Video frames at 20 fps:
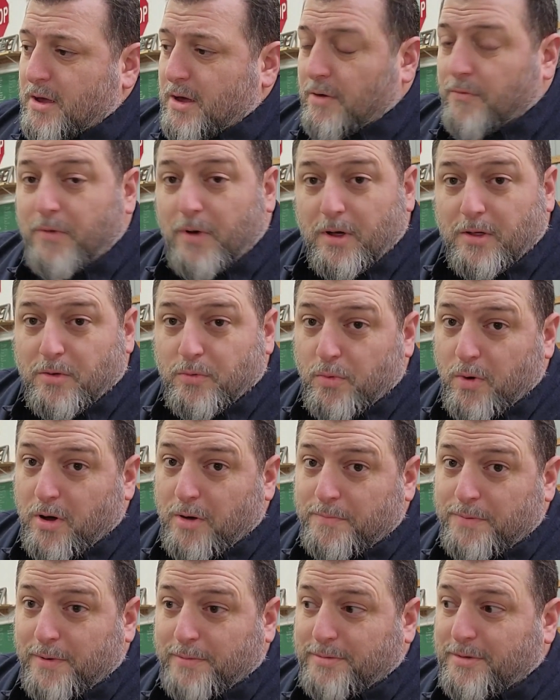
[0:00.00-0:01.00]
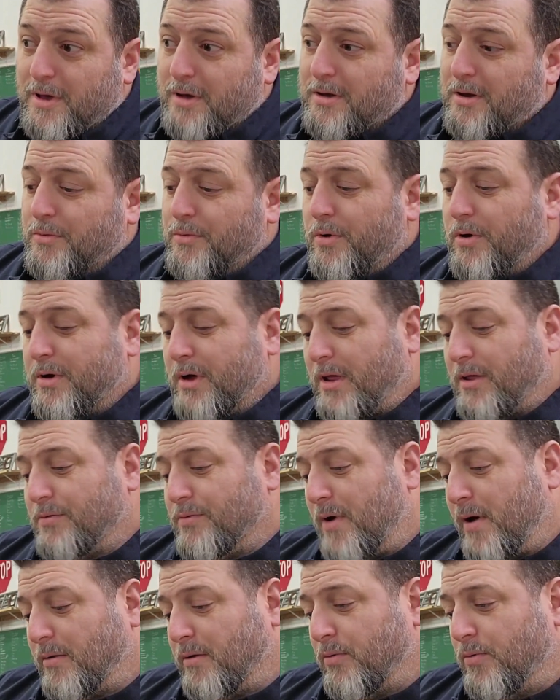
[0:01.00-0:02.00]
realized the water pump's not going to work. I
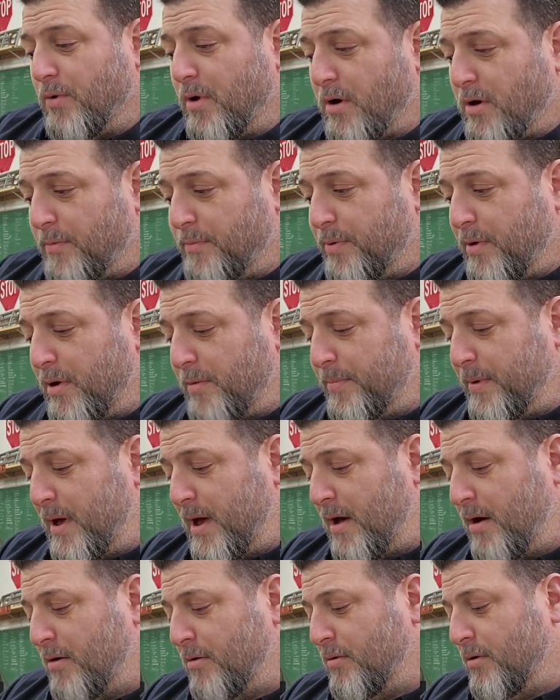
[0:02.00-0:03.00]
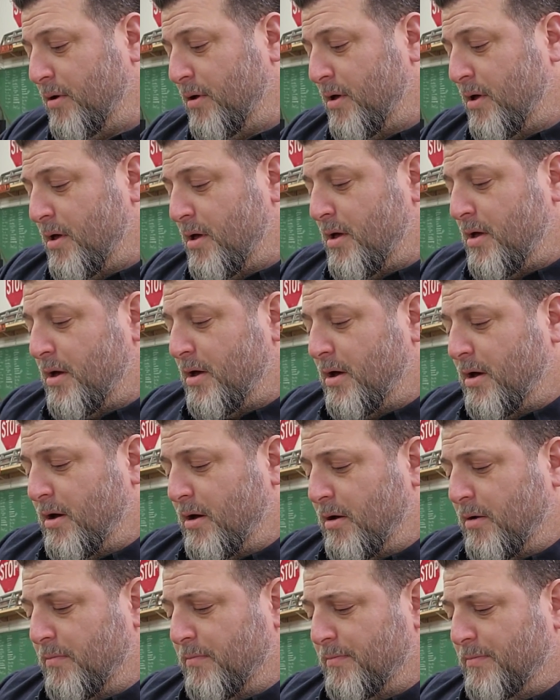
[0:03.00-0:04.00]
swapped the water pump out,
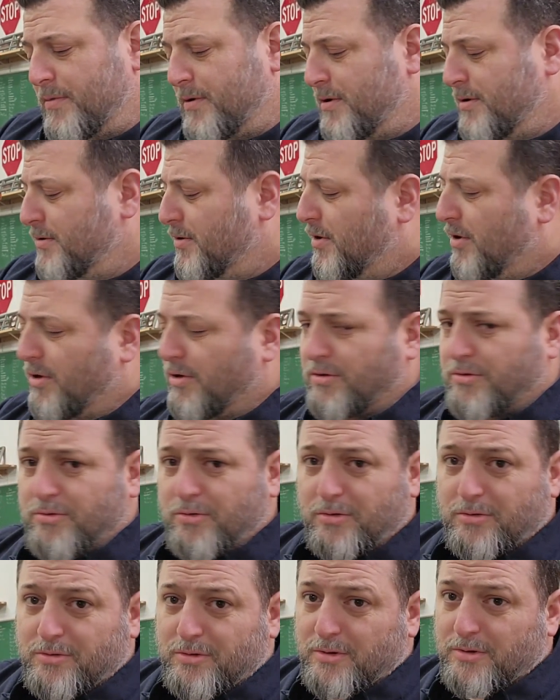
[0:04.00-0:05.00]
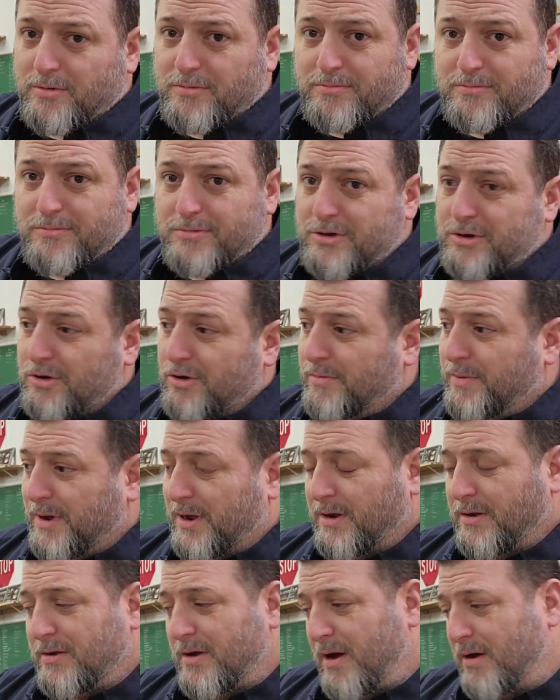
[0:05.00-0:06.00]
all sorts of tubing
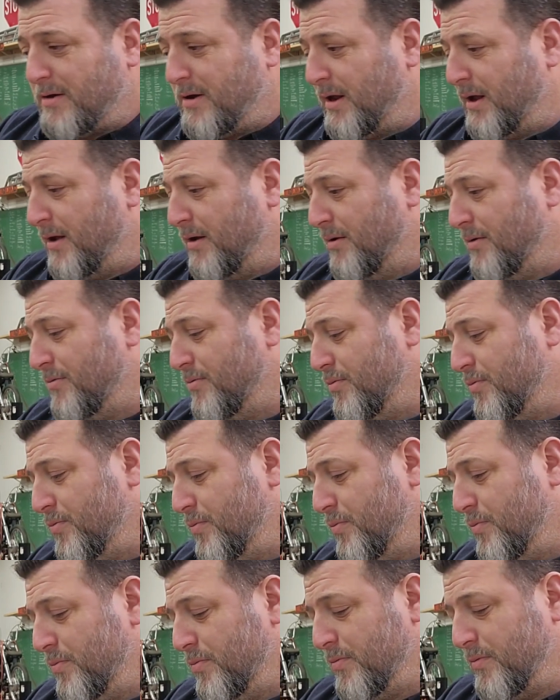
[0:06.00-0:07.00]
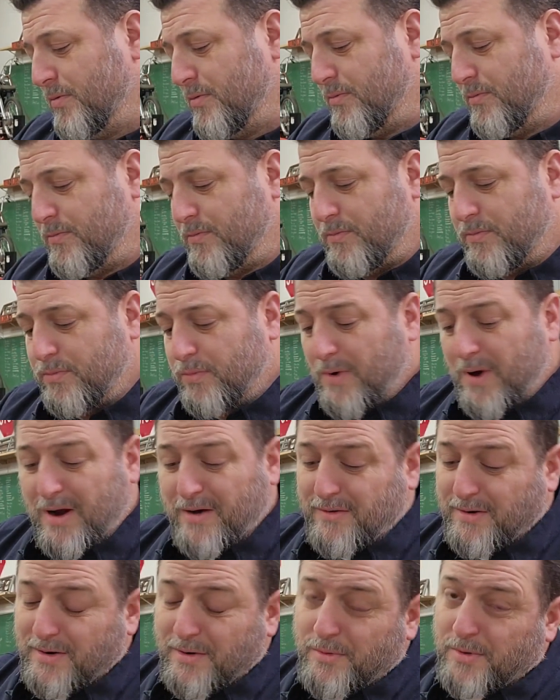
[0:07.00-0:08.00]
and ducting and
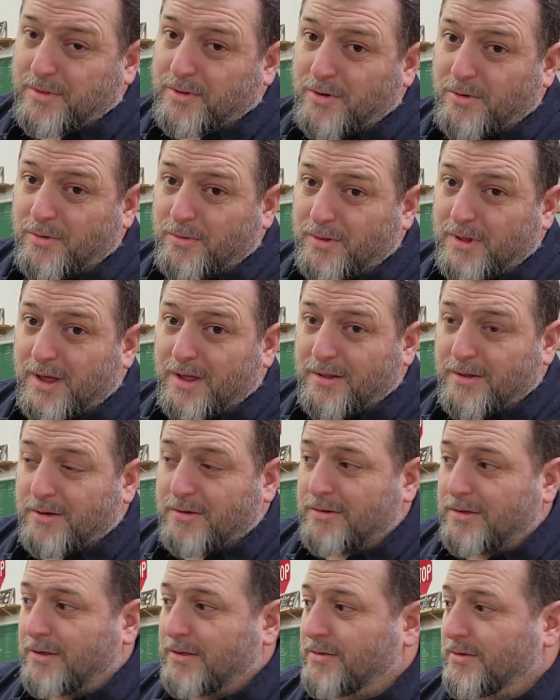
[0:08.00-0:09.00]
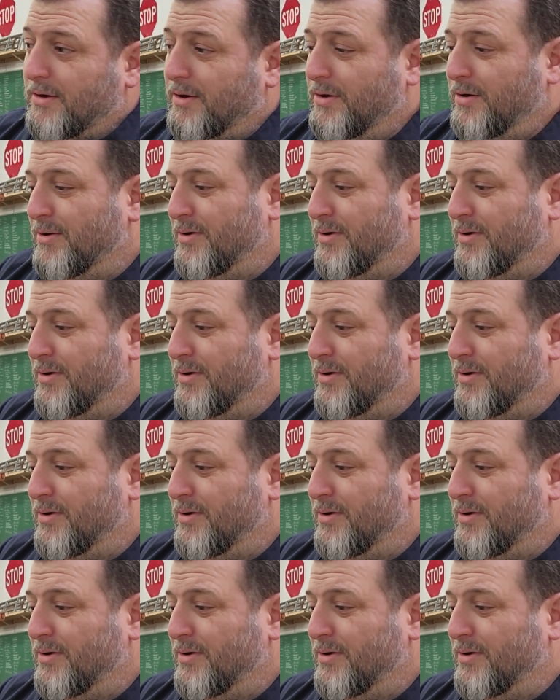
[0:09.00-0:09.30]
wiring. There wasn't a whole lot, luckily. So